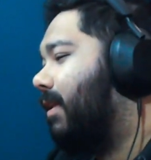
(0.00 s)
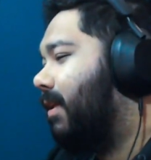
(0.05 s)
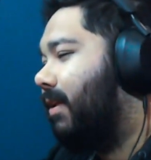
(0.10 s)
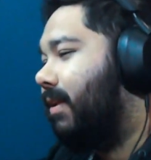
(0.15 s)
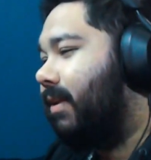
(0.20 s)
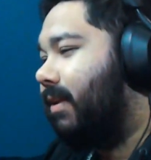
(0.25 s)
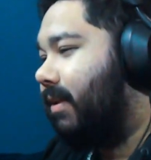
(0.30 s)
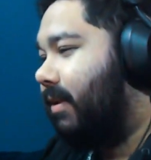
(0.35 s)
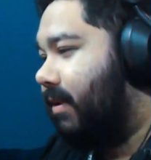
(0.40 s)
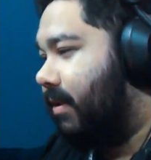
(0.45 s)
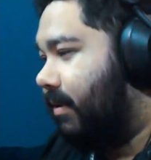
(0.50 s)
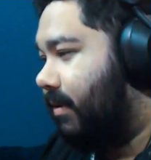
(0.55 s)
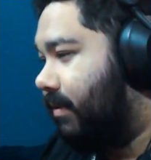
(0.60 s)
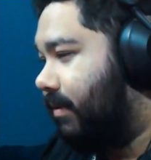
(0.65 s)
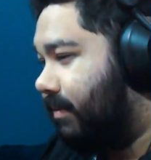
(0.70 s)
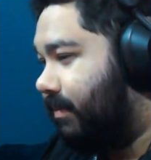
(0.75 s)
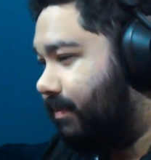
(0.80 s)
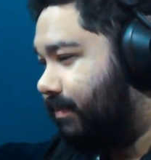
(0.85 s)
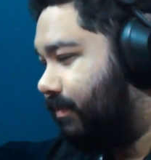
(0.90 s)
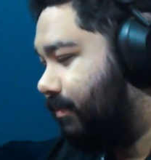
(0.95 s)

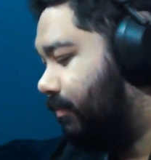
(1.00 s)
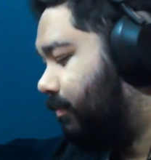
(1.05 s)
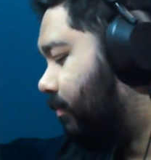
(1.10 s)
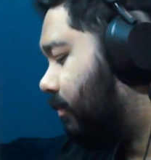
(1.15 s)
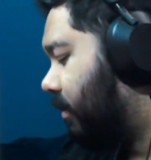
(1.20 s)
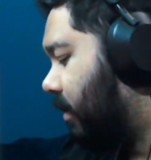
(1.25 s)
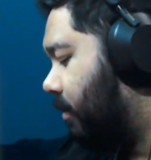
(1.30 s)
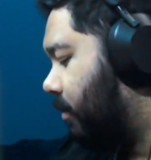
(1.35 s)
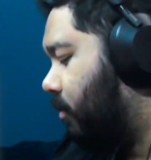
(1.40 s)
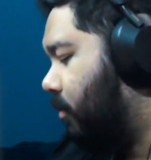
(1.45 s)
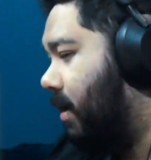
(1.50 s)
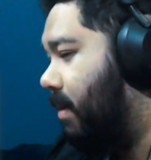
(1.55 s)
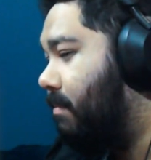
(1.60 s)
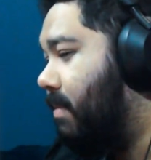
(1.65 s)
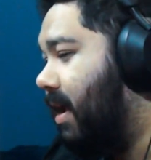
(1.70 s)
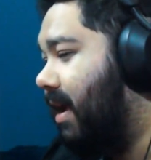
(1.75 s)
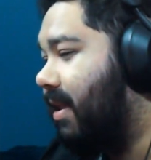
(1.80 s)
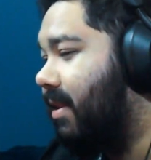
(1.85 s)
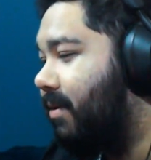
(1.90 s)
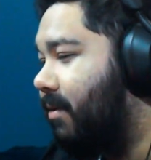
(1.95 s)
3, 0. Let me run it
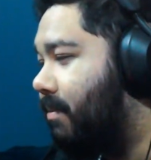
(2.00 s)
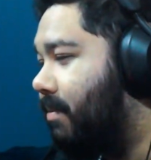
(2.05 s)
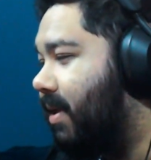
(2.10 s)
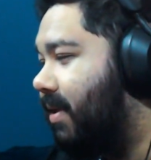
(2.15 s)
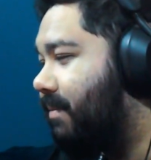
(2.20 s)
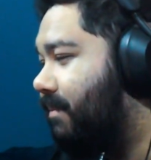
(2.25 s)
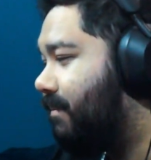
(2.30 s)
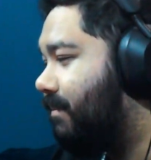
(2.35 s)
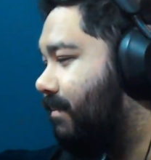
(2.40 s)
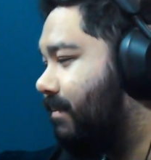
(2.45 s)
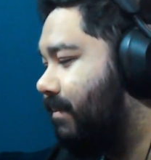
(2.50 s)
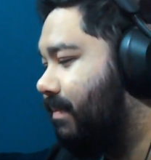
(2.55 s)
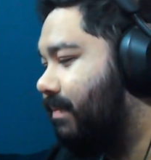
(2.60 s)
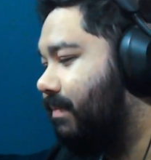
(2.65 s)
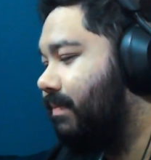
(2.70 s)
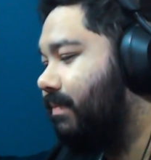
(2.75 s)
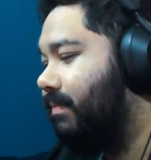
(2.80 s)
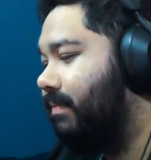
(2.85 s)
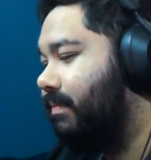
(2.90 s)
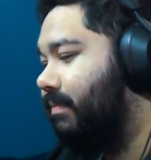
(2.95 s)
back a little bit. Break that down
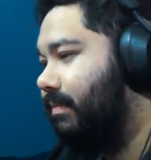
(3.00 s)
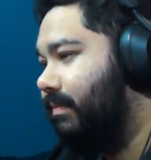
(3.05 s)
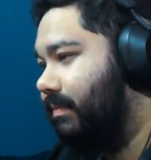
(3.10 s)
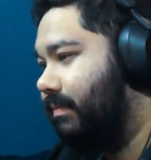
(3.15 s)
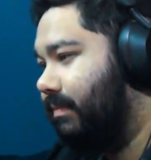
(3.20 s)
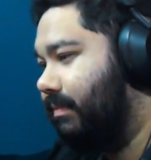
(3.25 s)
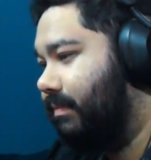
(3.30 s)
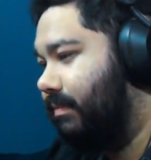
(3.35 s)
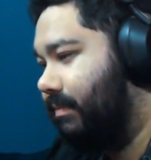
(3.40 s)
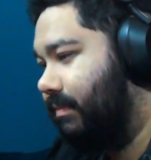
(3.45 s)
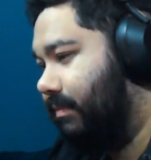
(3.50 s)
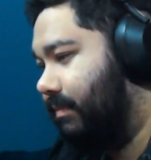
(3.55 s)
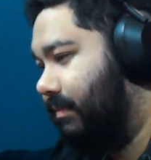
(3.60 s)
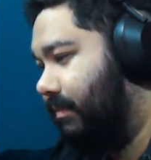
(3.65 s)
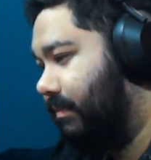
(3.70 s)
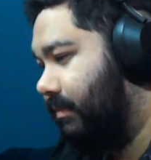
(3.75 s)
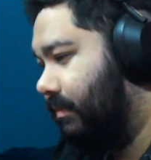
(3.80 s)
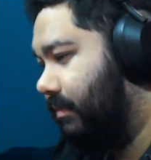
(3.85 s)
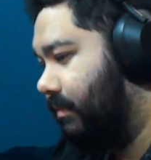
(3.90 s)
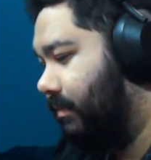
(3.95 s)
for me. 5.